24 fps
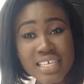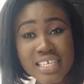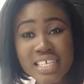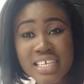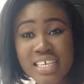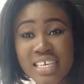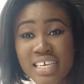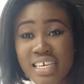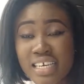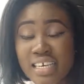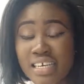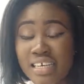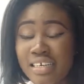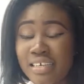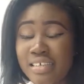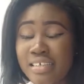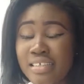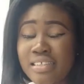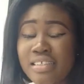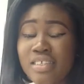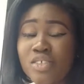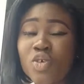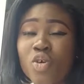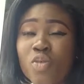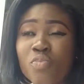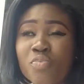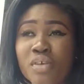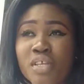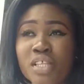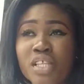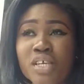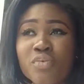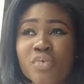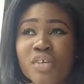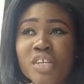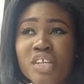Yeah, it's a topic
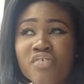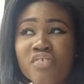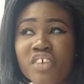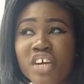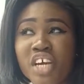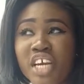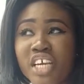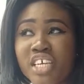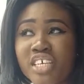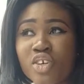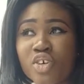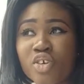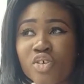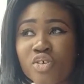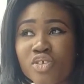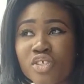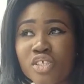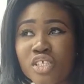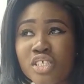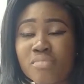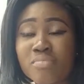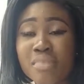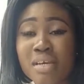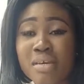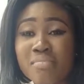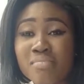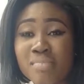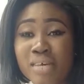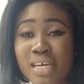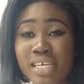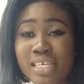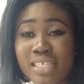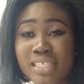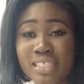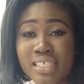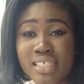that whenever it crosses my
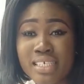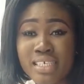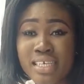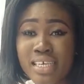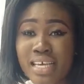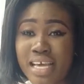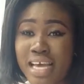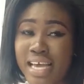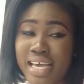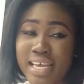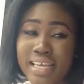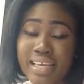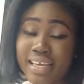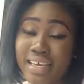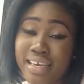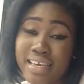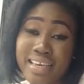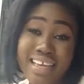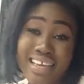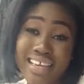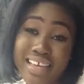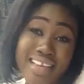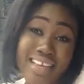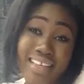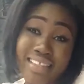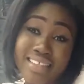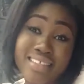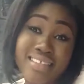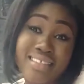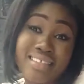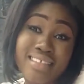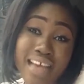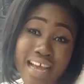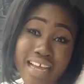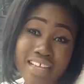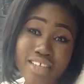mind, I get
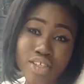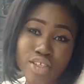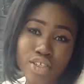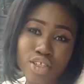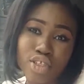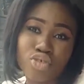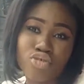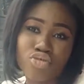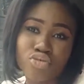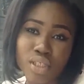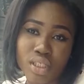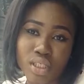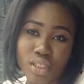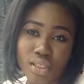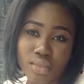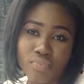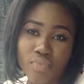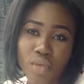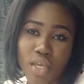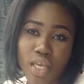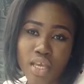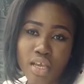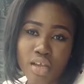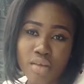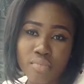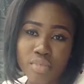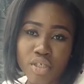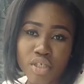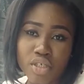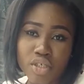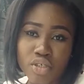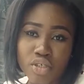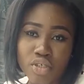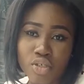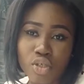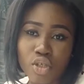sad literally
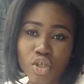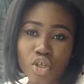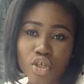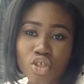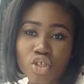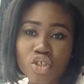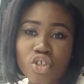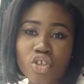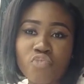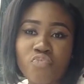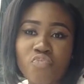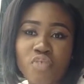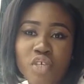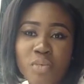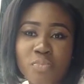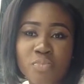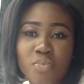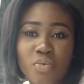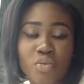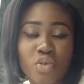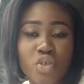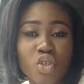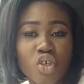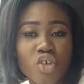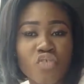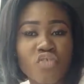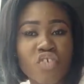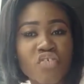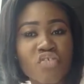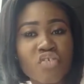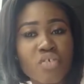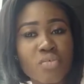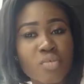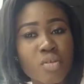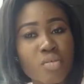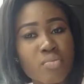because lots of people suffer
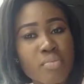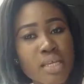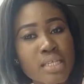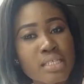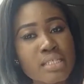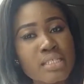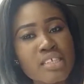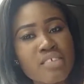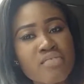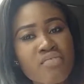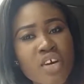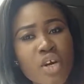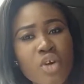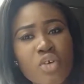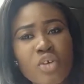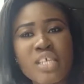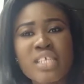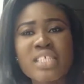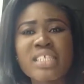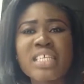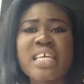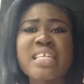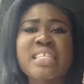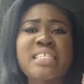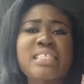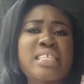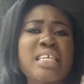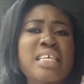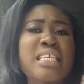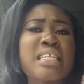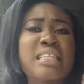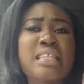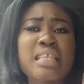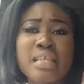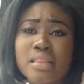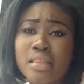from domestic violence and say
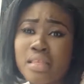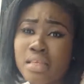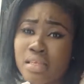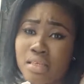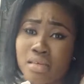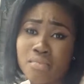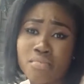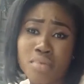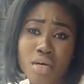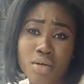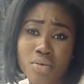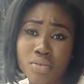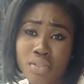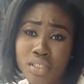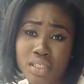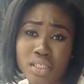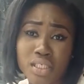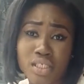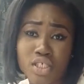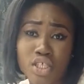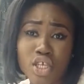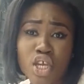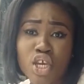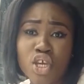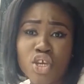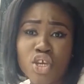nothing about it.